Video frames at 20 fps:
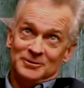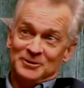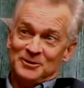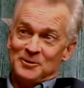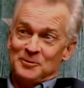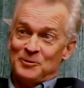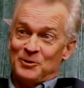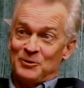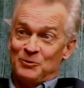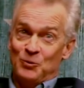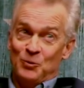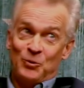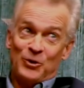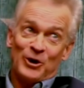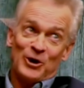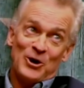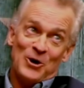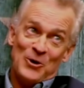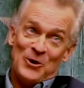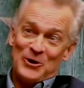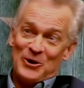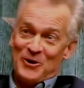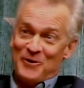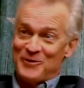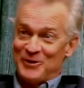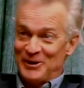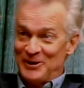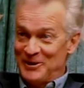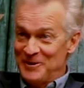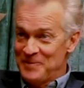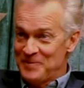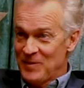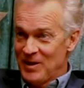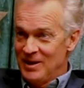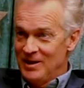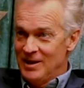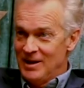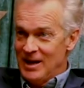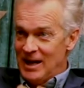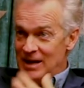they're going over you,
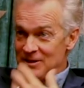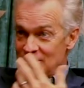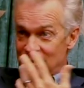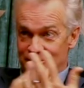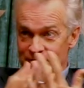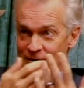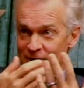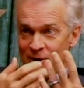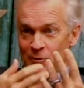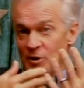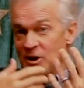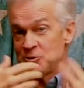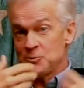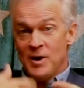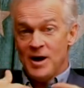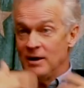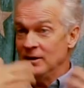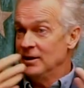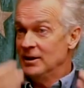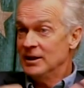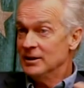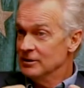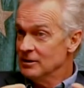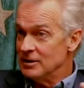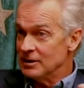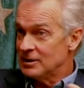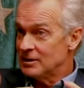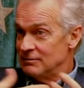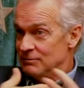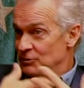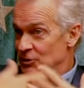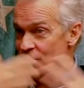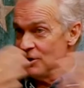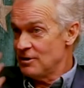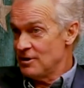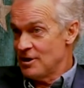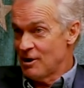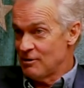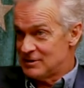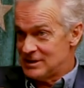and the theory was, well, look, you're
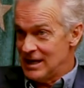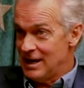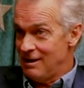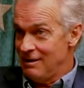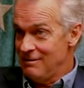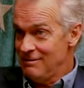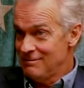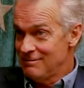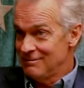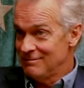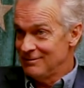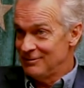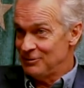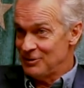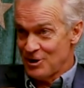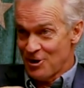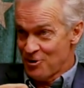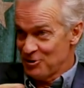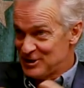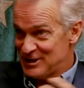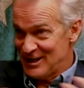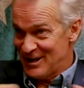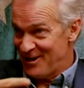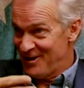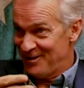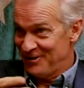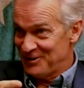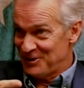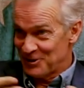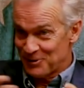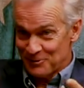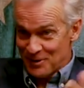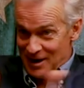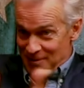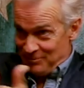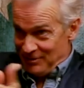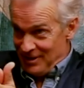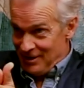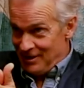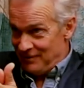in a hotel, you're in a hotel, you're right
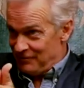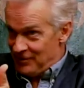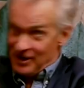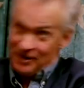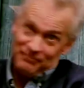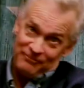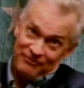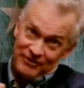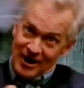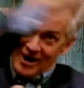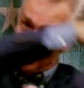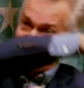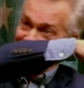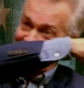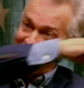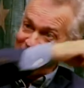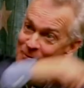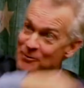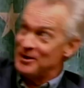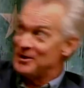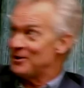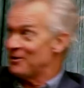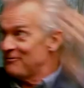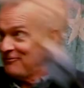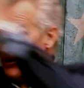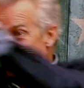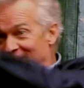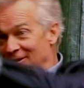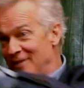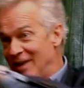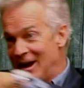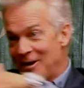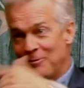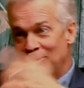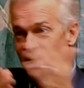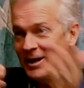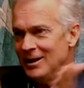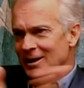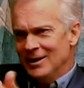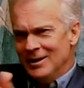thing, they're firing that way, you're firing that
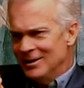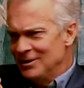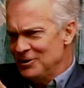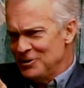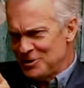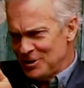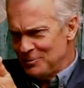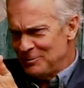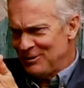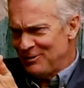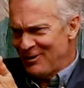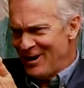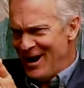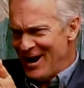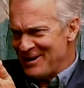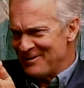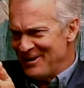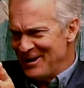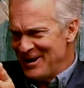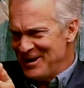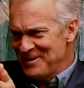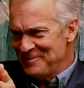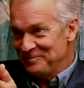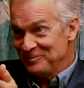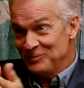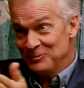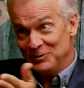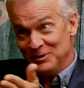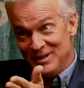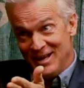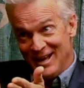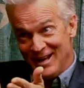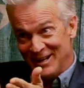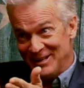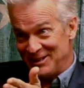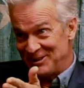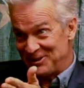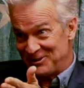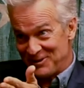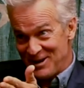way, you should be great, right? Well, yeah,
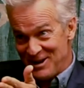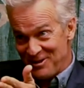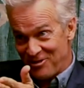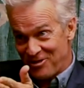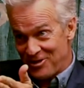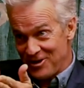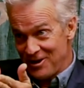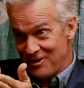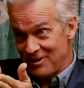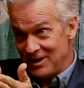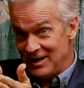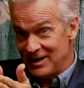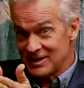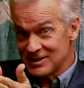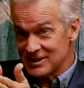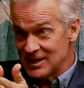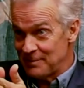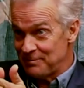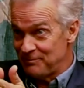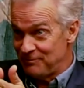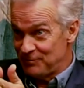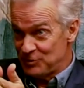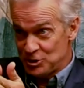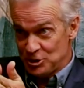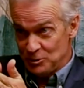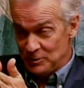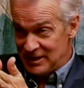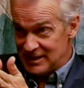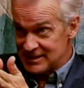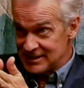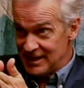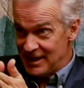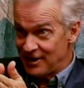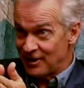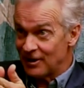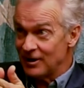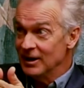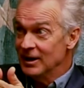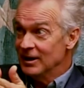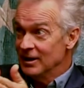and great in theory, except sure. two weeks
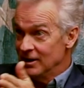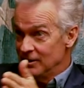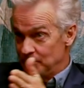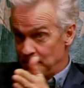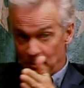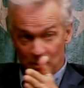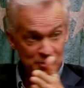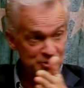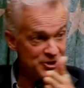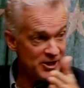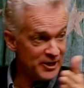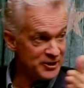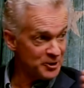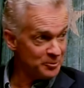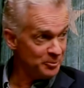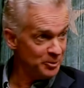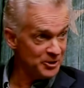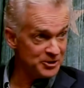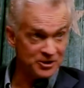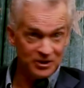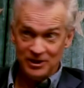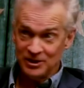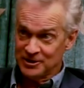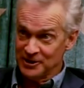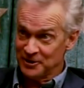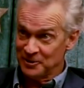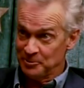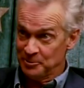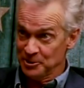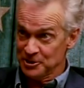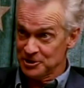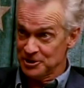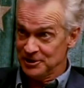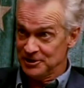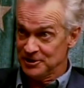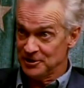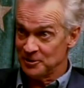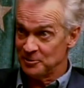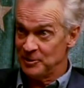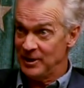later, both sides are pushing each other, pushing each other